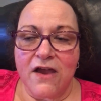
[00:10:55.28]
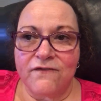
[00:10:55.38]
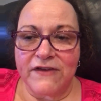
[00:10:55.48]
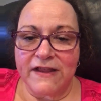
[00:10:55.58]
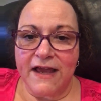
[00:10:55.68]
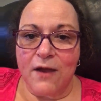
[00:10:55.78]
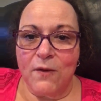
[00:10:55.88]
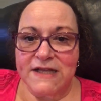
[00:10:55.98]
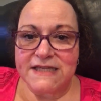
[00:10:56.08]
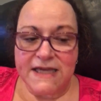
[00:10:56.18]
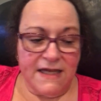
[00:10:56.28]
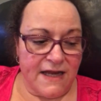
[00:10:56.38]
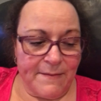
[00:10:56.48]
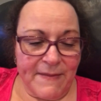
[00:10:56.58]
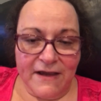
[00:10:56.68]
feel like I want to eat,
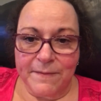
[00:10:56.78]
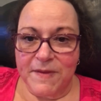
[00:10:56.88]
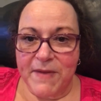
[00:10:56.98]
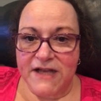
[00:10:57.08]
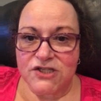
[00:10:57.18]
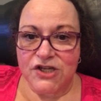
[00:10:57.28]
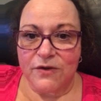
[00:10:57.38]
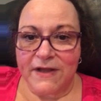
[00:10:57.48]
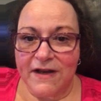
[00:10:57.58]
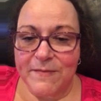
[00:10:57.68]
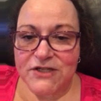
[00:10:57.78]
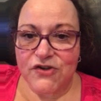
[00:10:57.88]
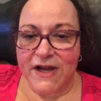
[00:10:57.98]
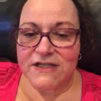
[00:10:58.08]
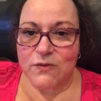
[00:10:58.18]
I pick up the poncho, and I've been
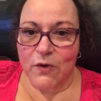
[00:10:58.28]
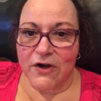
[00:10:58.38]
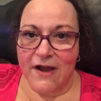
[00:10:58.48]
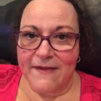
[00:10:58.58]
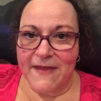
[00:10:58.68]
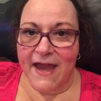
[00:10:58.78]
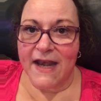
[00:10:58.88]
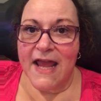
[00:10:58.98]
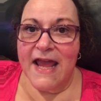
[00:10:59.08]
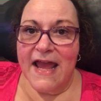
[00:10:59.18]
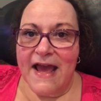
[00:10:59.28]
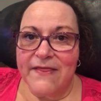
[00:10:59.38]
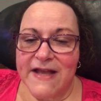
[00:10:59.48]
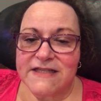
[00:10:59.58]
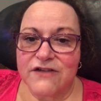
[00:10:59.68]
trying to work on that,
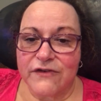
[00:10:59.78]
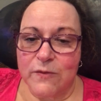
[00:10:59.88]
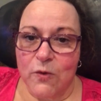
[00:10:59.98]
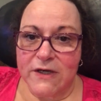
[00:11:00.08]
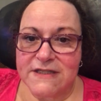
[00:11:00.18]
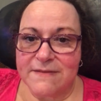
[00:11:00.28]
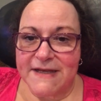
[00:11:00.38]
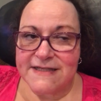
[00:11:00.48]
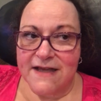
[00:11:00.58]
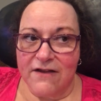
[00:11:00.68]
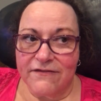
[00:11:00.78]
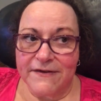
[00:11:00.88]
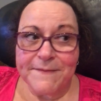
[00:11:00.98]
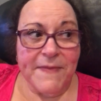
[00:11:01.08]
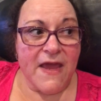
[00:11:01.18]
and that's a reward to myself.
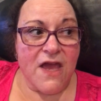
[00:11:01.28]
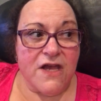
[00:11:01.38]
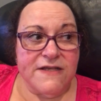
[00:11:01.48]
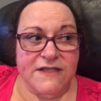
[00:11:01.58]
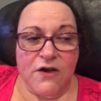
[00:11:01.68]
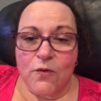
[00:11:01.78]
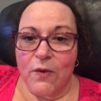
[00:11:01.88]
So